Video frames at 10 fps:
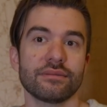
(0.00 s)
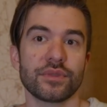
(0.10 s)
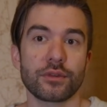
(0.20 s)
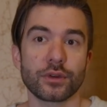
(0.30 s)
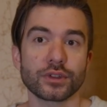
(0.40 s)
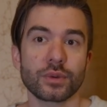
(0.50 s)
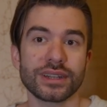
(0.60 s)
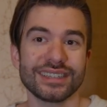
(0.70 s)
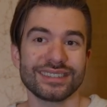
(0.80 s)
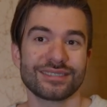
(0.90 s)
The first one
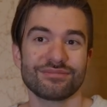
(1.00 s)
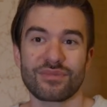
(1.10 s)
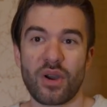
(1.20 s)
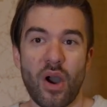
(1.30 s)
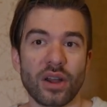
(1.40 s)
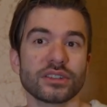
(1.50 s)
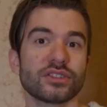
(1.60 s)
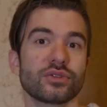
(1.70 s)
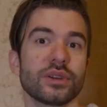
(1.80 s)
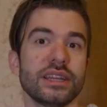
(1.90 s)
is, on a
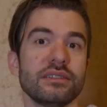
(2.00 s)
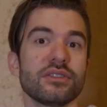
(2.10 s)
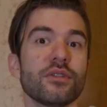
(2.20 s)
screen, the